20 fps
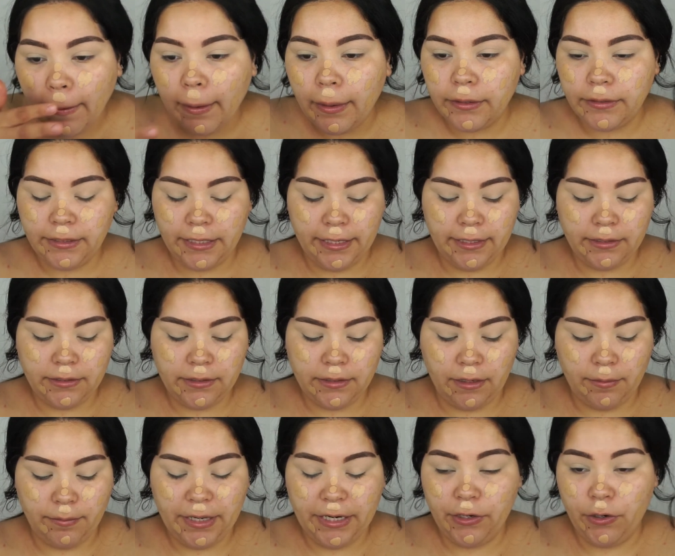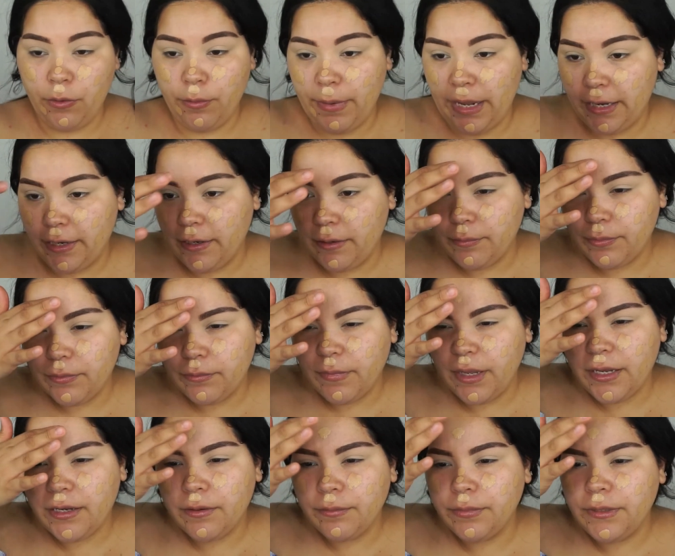on days on my no makeup
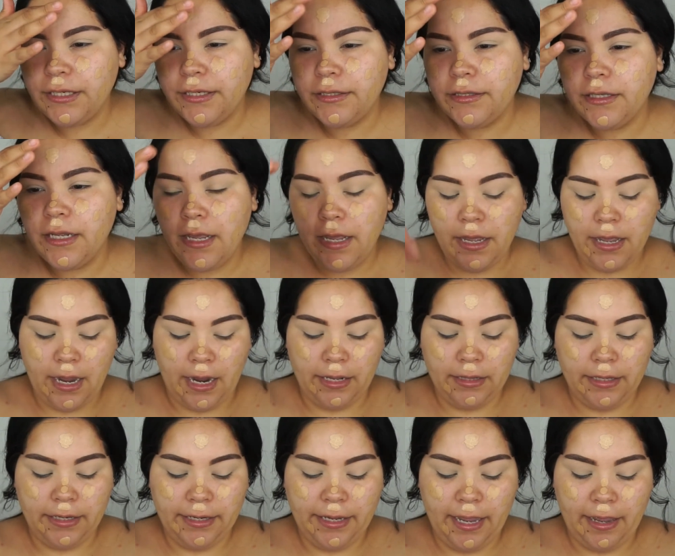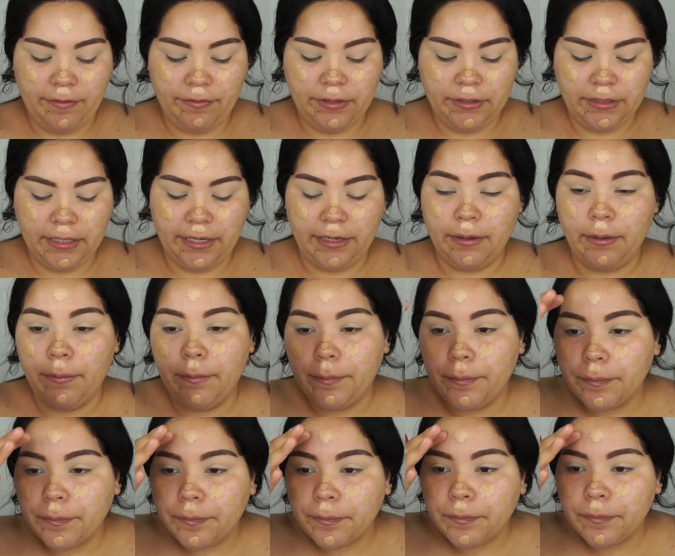makeup days I like having like
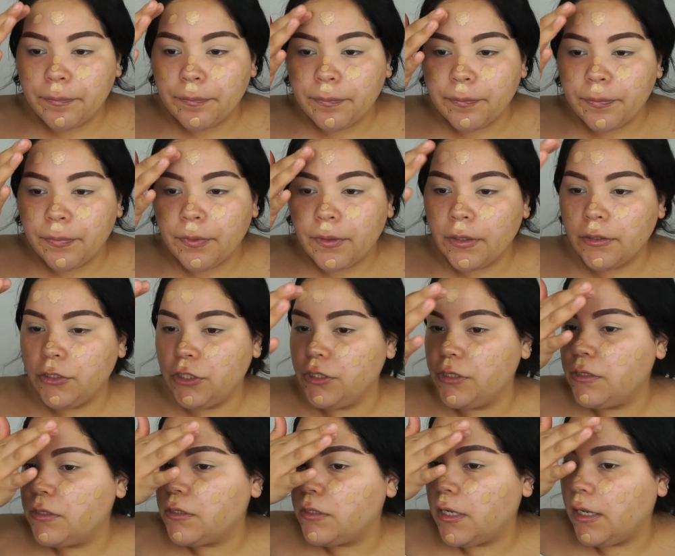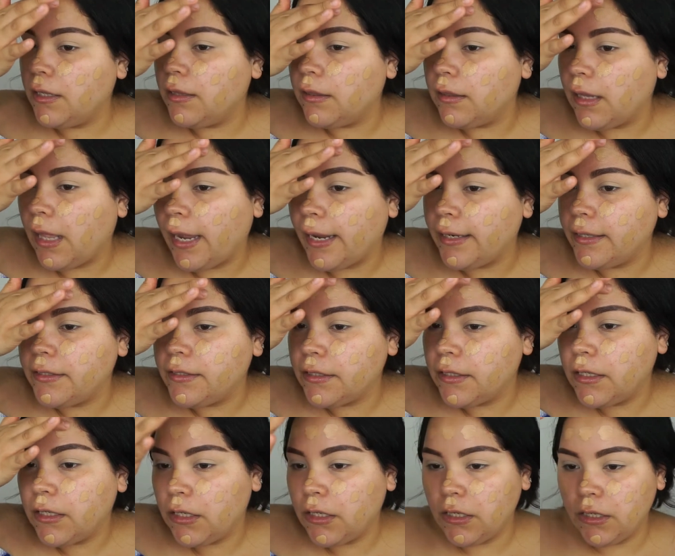just a light
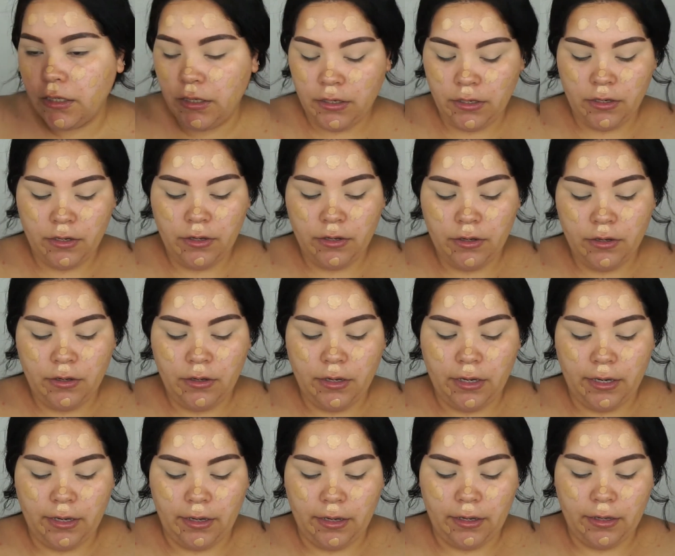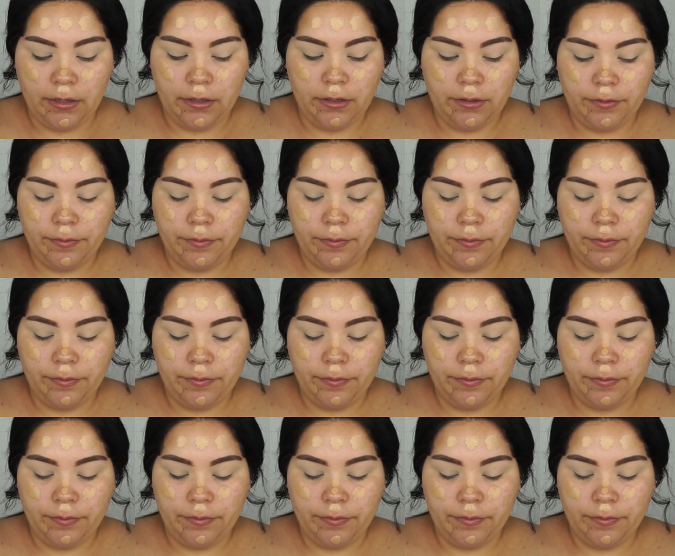uh